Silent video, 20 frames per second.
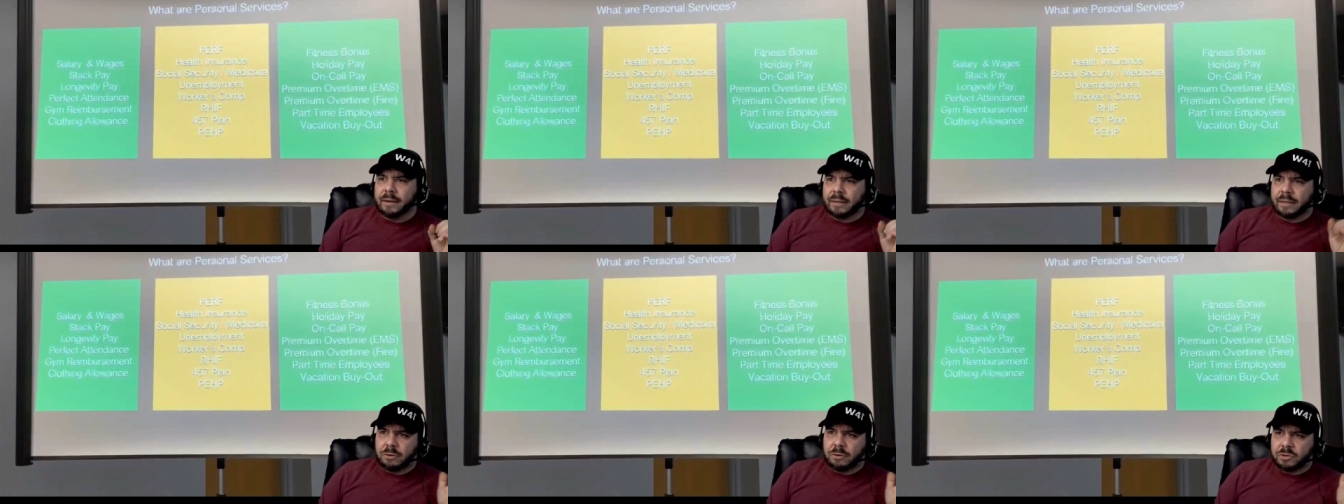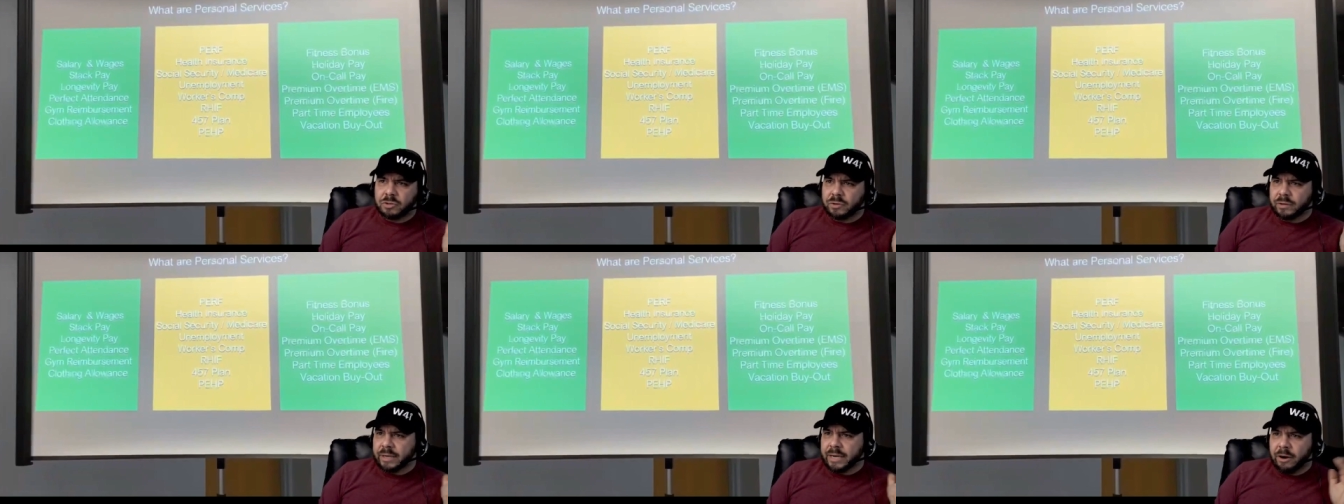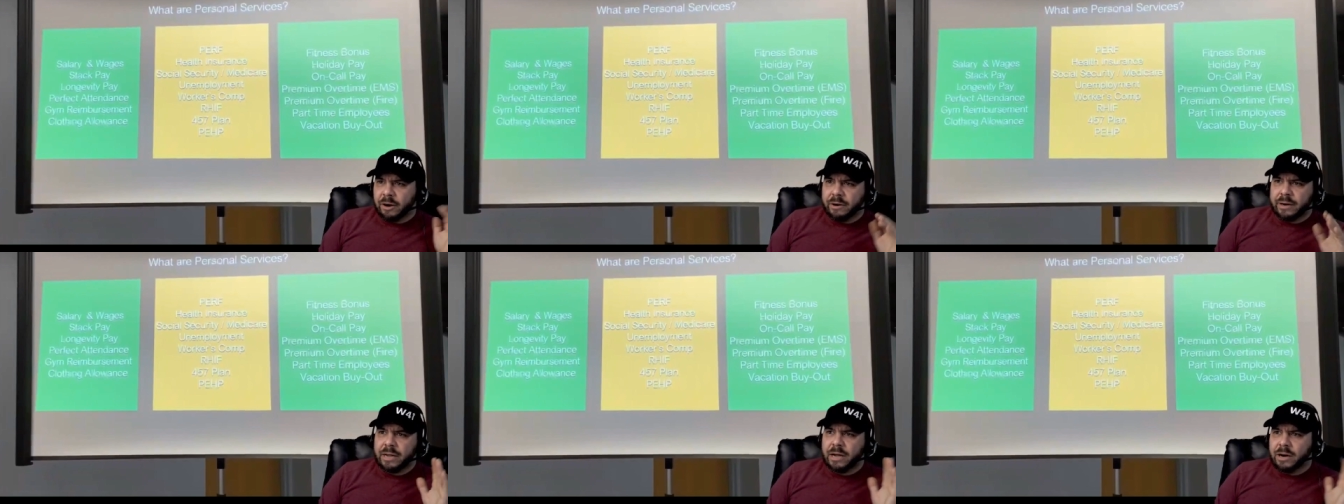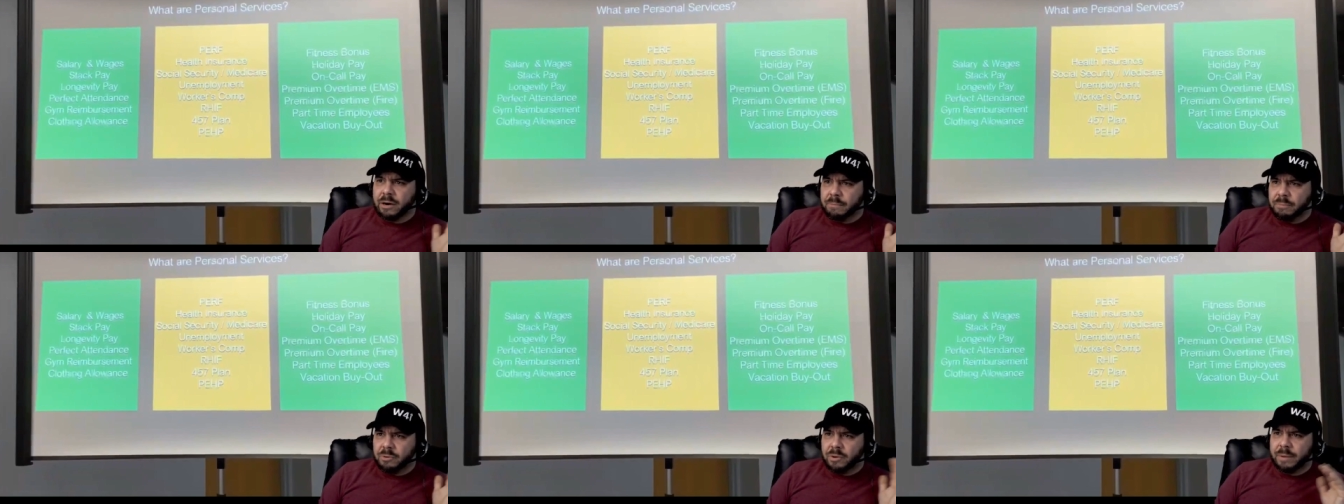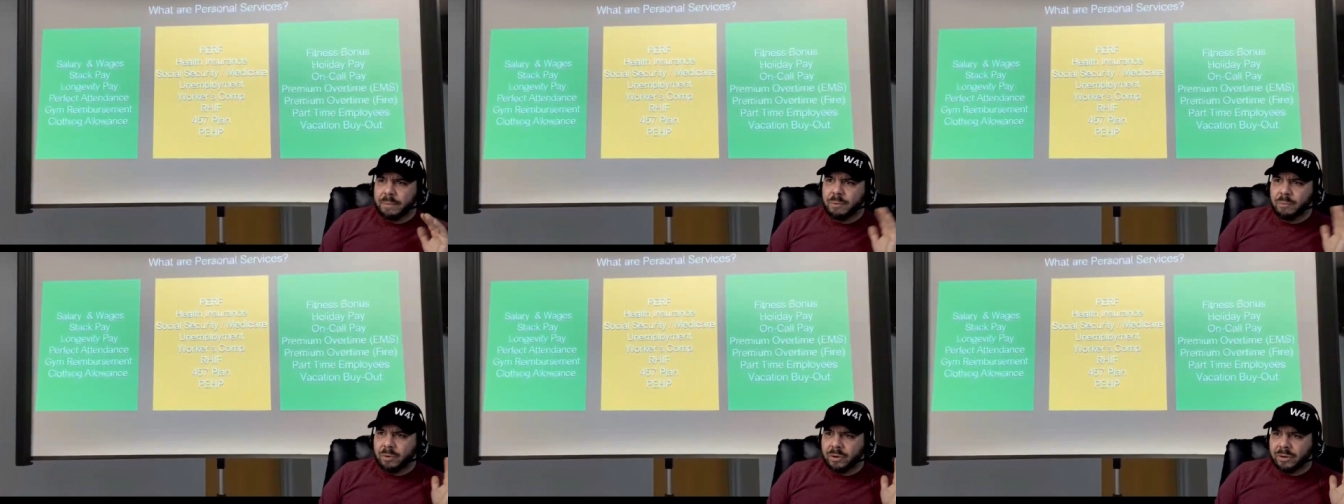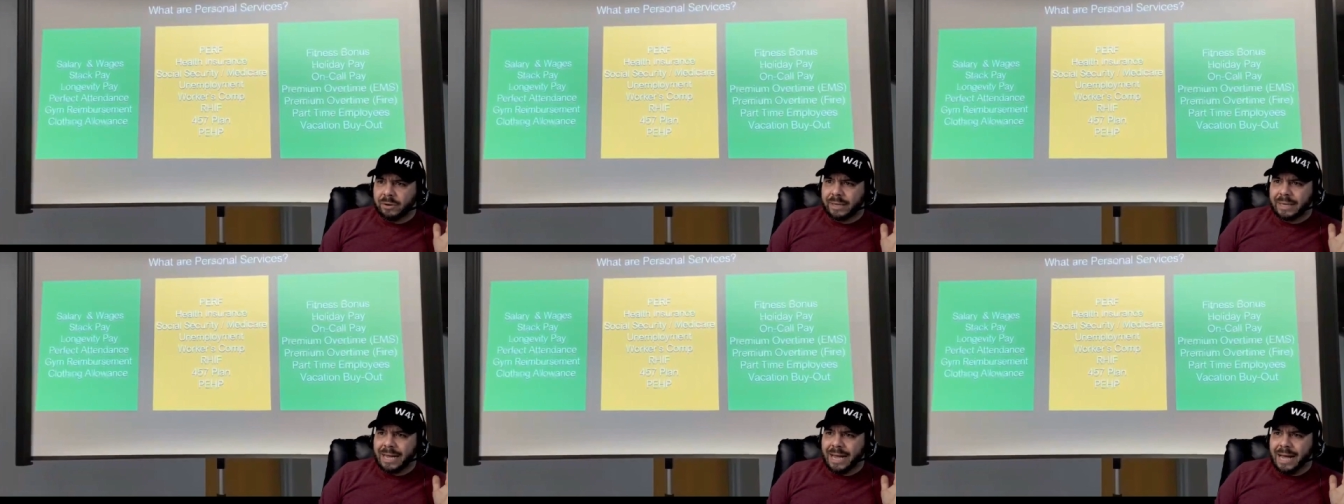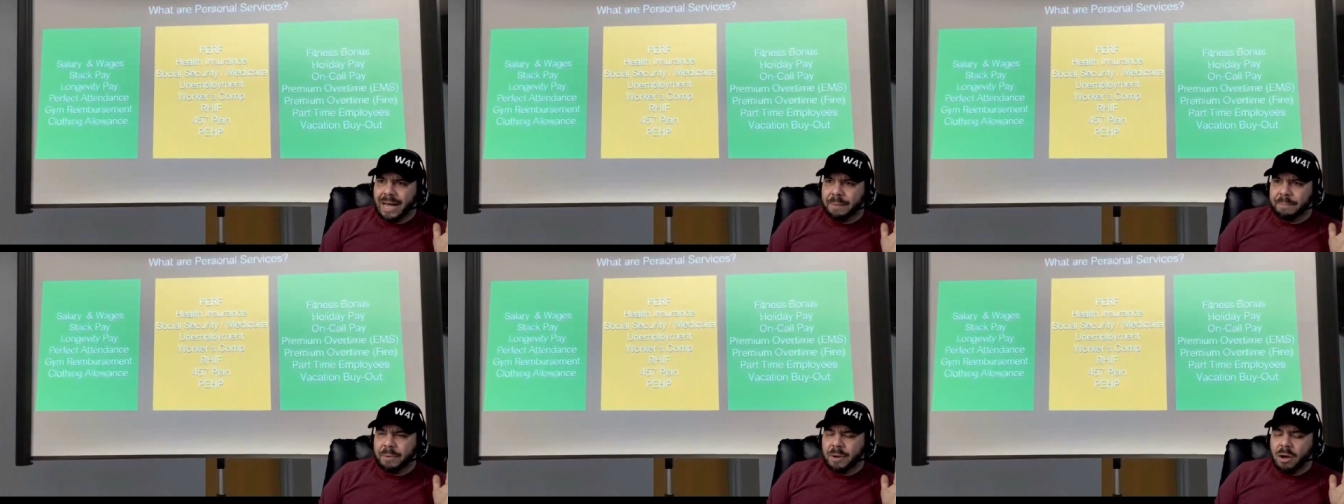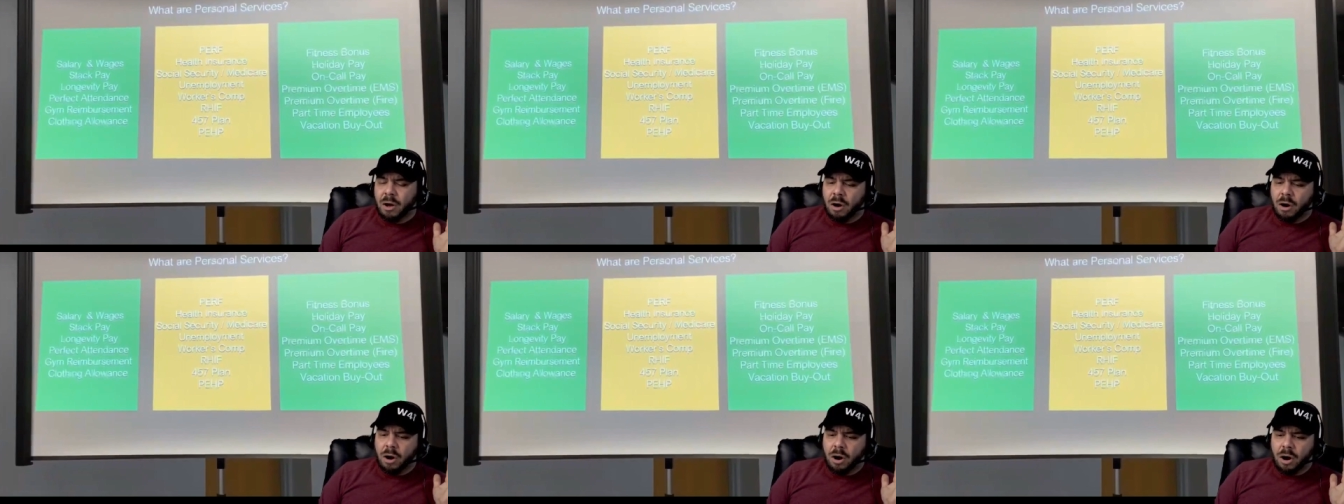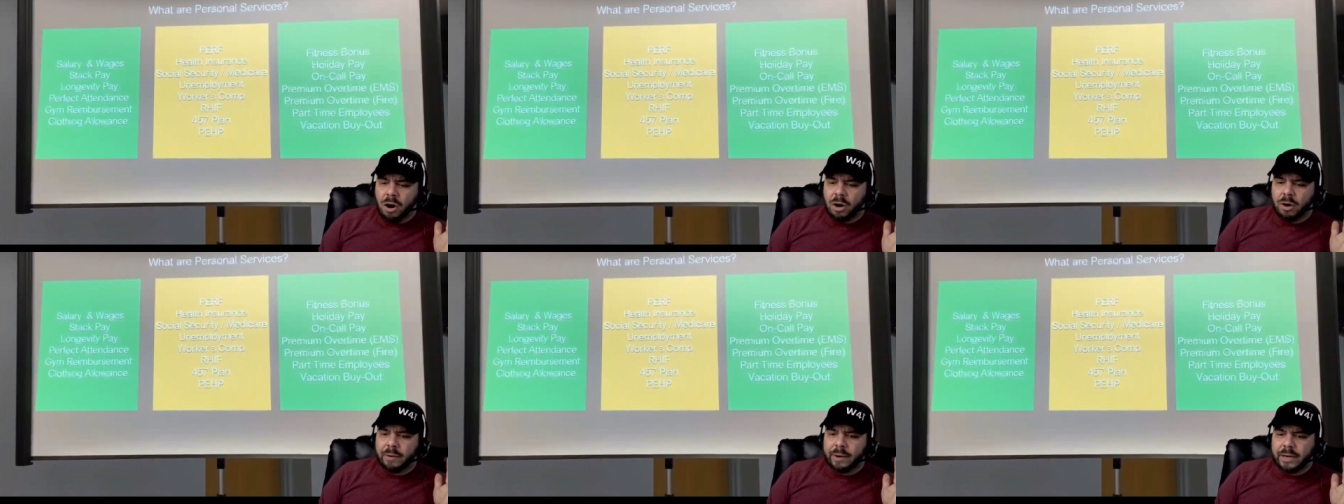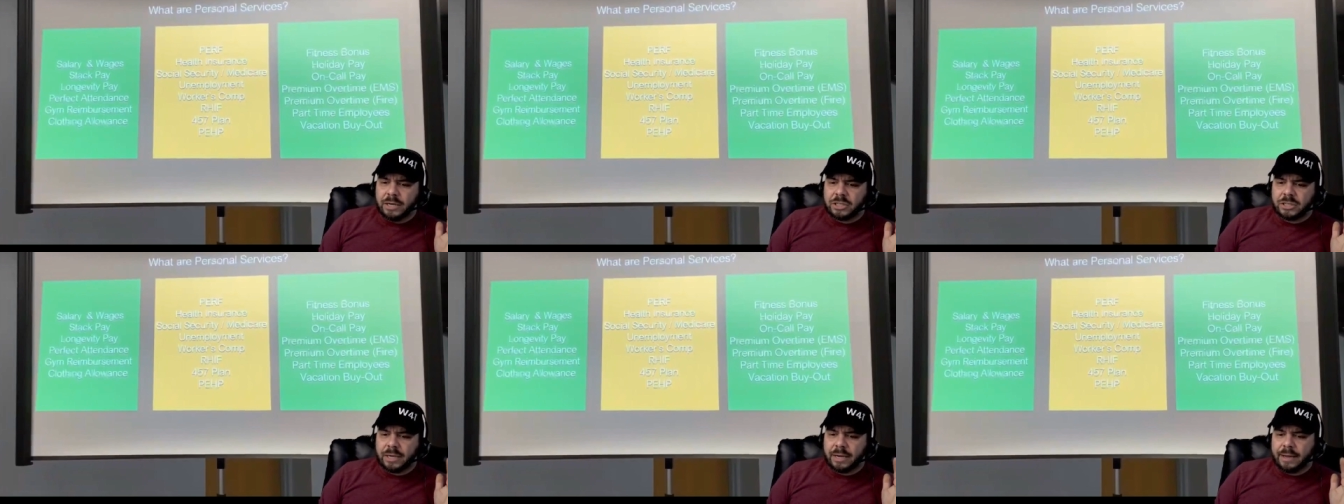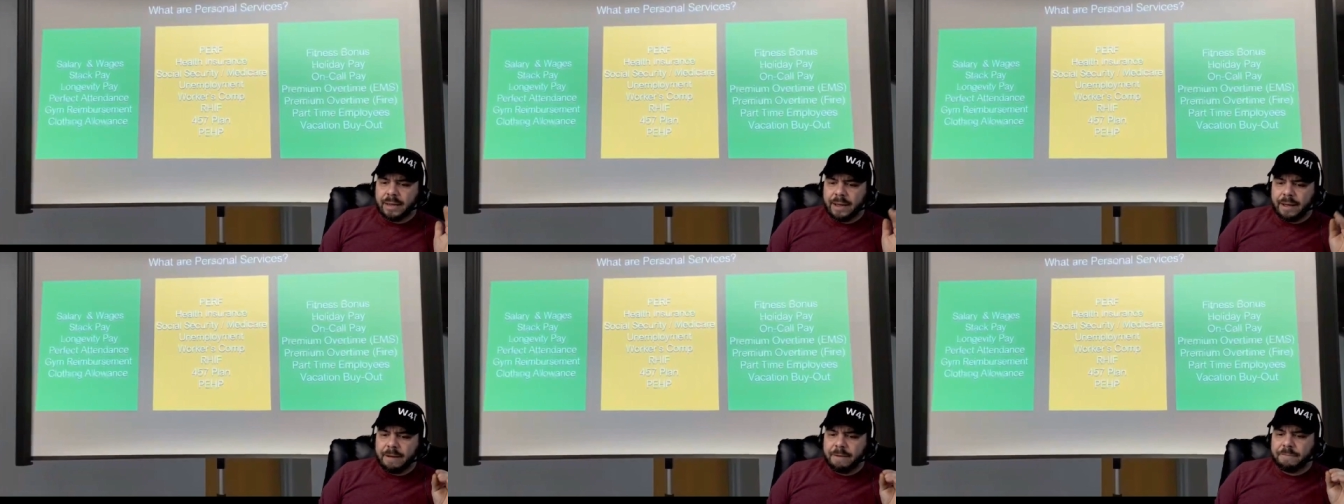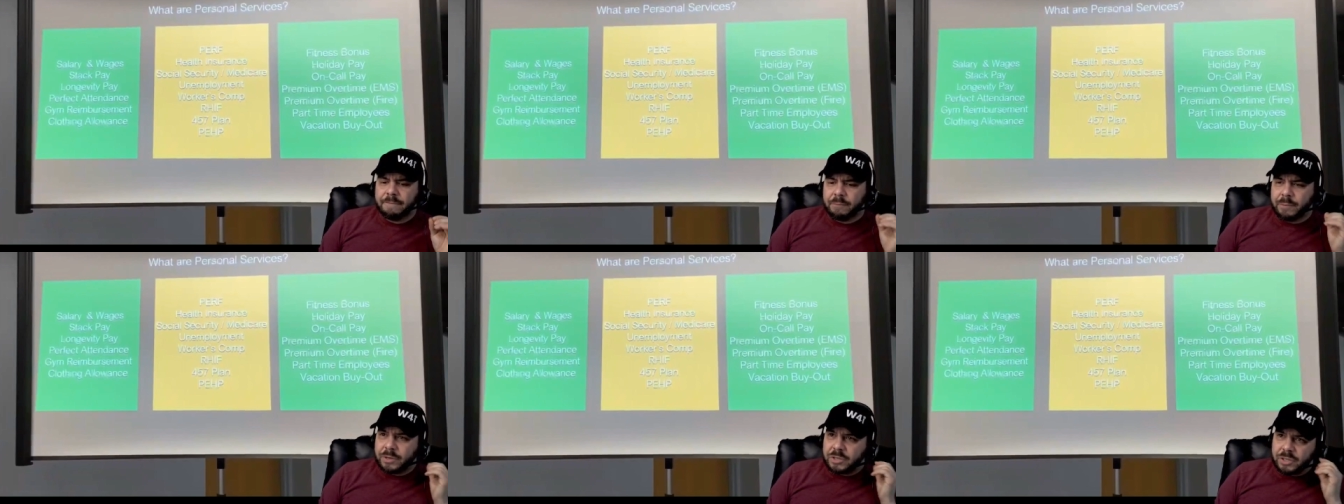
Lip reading: Social Security, unemployment, workers' comp, RHIF, which